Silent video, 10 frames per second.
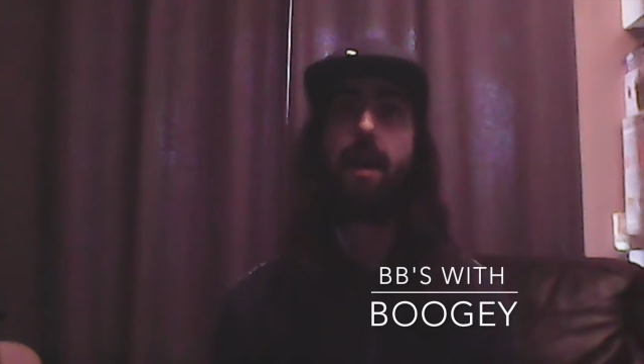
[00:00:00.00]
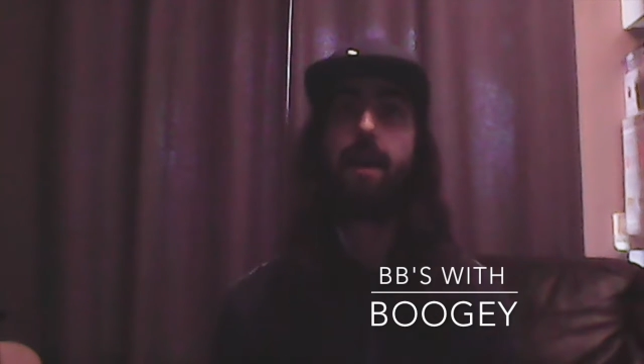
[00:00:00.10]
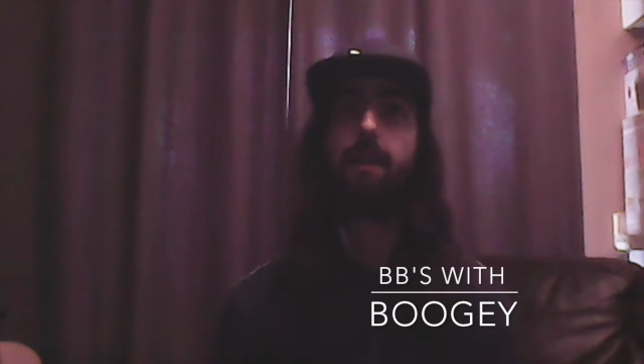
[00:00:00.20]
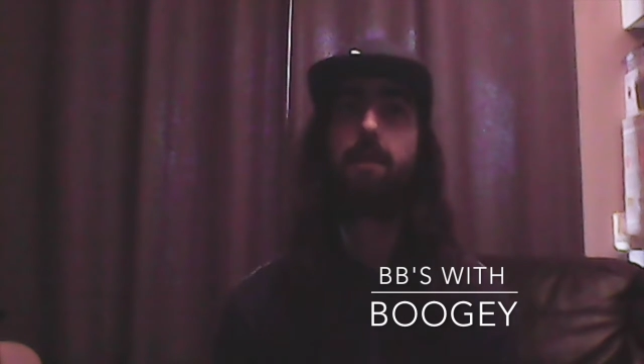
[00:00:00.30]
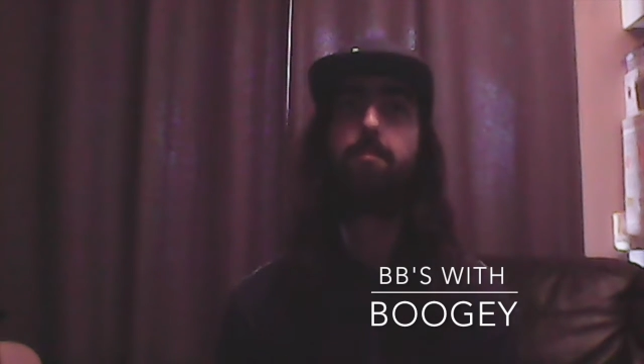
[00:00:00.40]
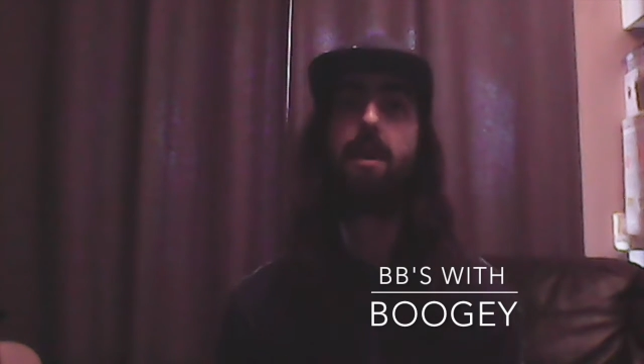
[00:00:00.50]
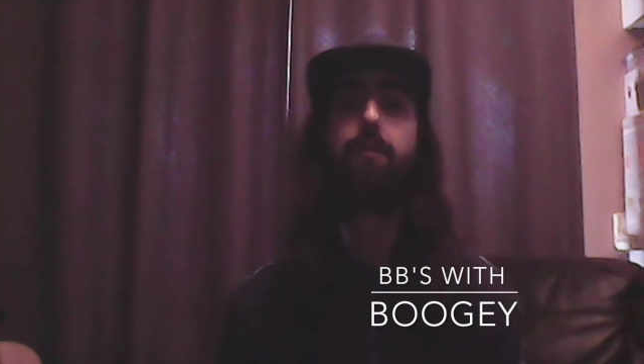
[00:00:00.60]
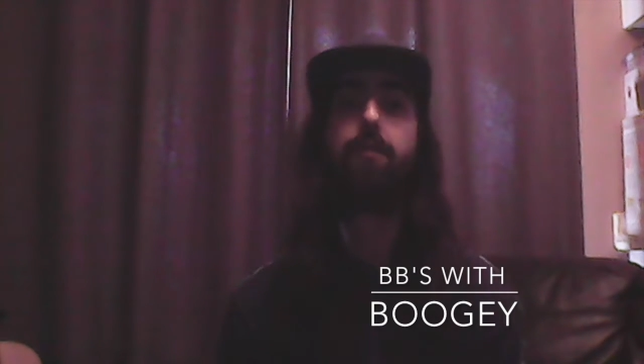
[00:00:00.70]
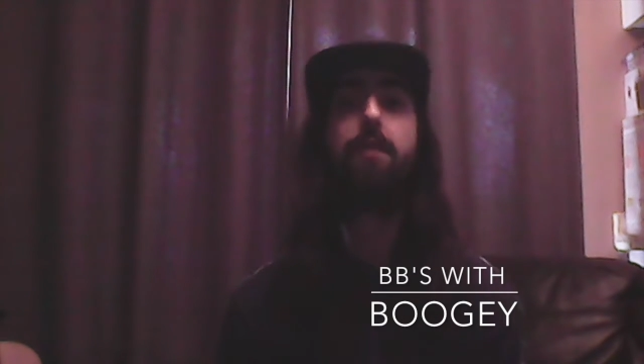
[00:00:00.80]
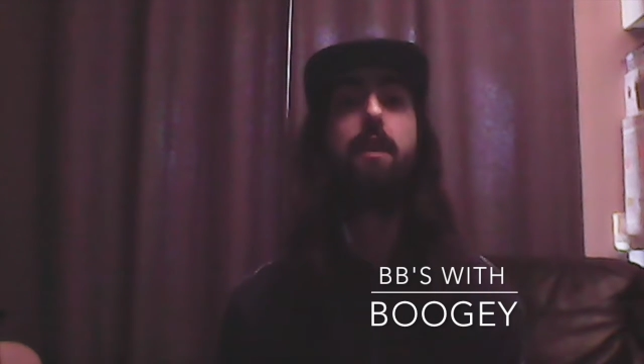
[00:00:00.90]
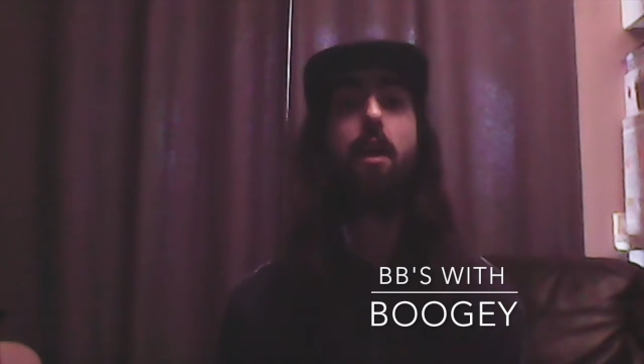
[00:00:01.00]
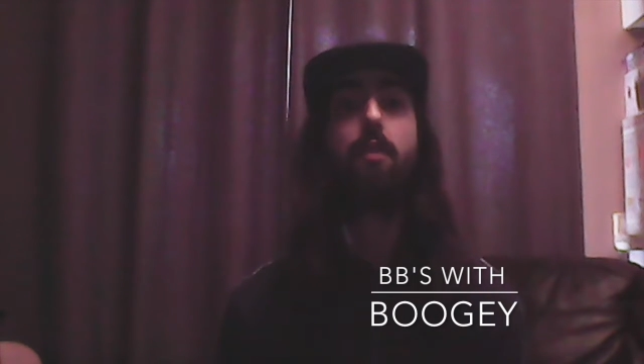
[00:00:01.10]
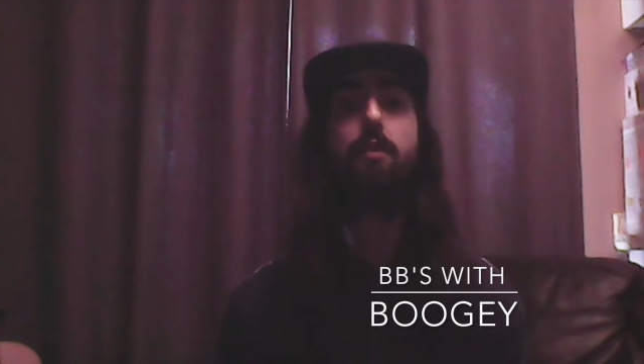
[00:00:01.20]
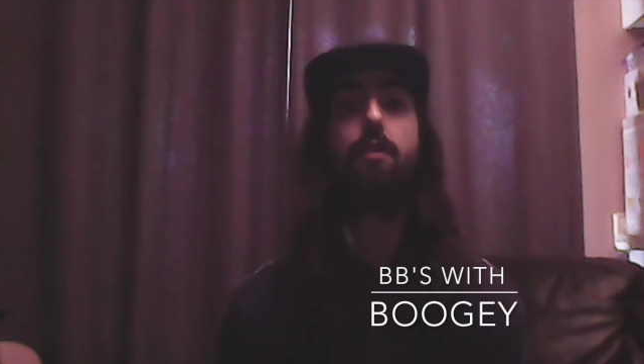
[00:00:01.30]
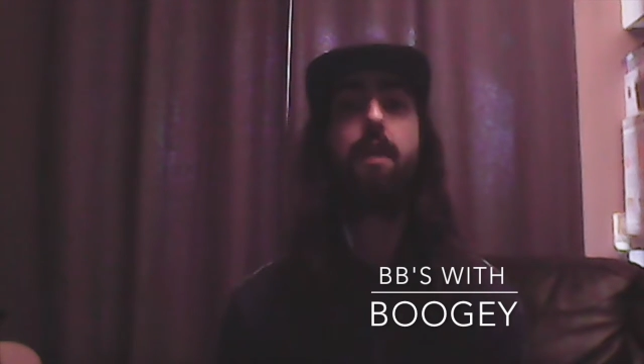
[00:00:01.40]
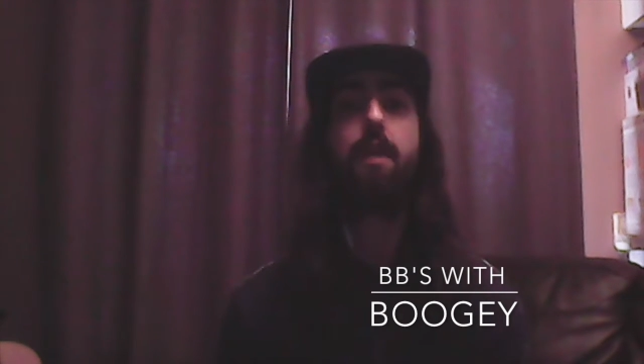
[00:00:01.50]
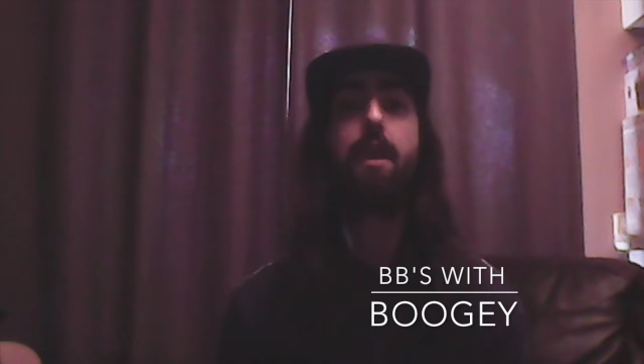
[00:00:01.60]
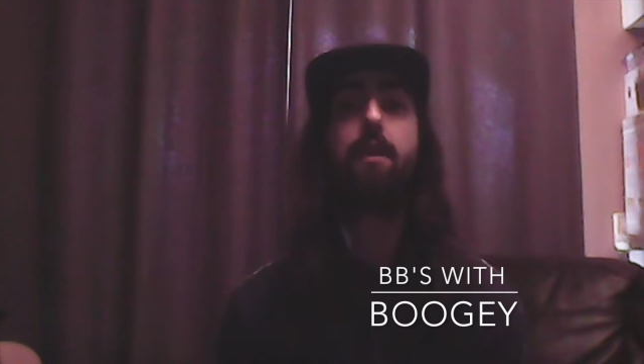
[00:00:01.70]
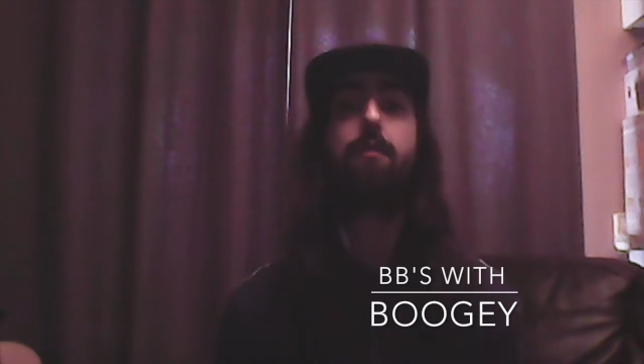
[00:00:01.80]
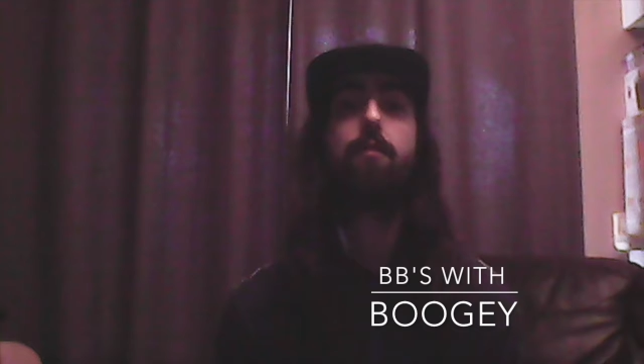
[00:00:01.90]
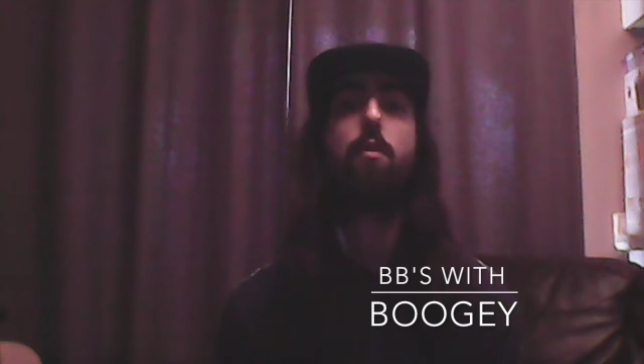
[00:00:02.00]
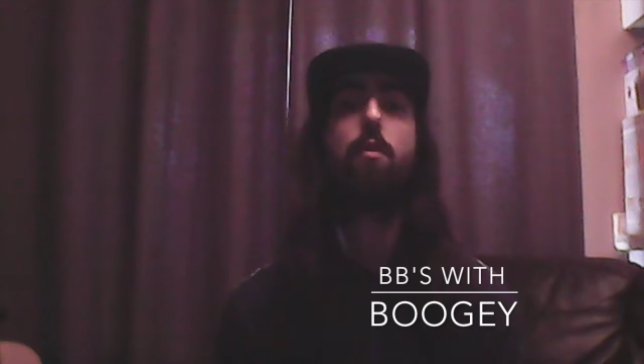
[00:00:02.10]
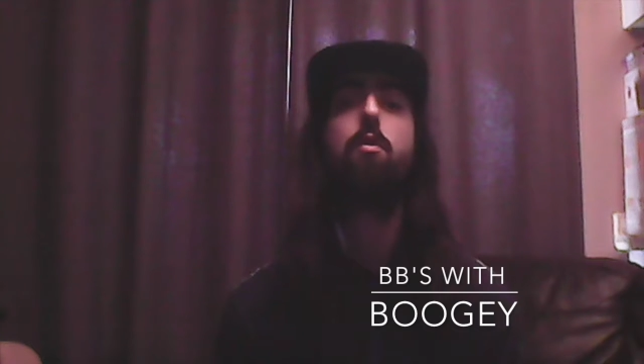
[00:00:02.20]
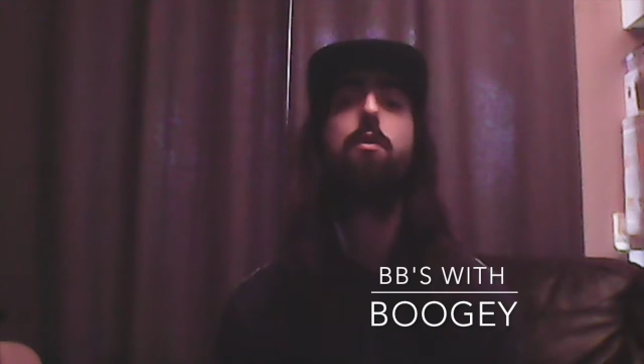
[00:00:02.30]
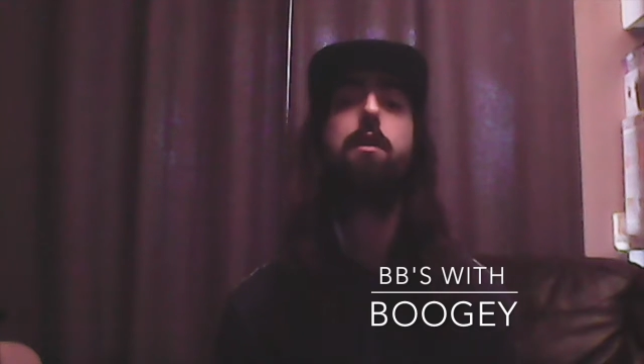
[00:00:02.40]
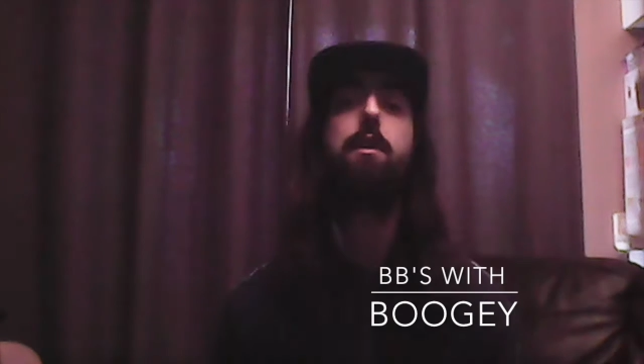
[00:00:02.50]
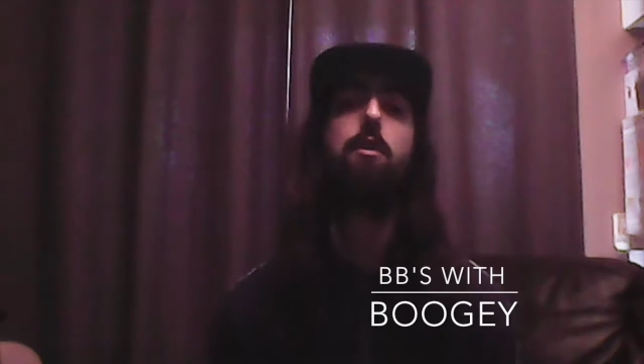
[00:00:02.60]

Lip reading: add any benefit other than for the